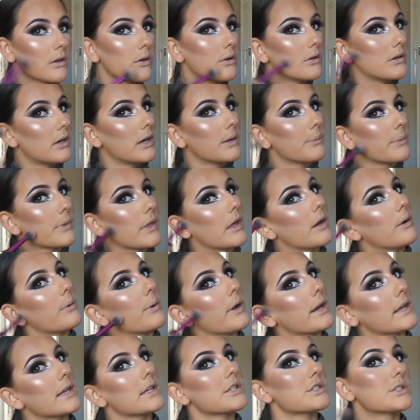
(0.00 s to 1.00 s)
wipe that
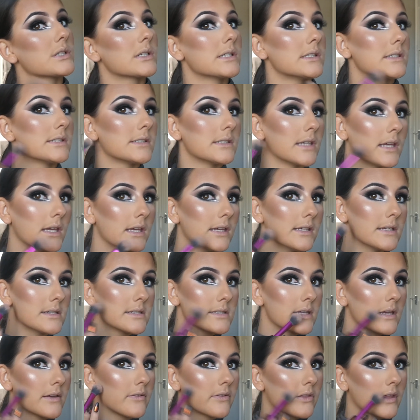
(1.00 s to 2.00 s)
away, and as you can see, it's
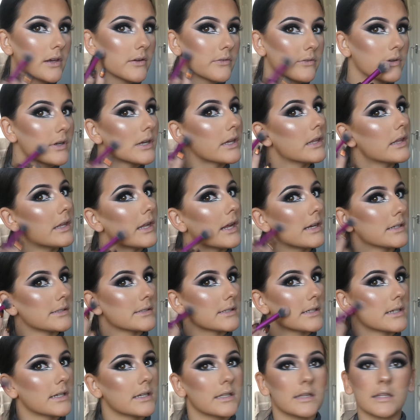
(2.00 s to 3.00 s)
left that really nice
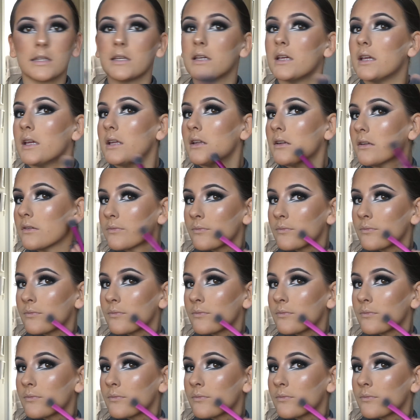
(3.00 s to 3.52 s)
and clean.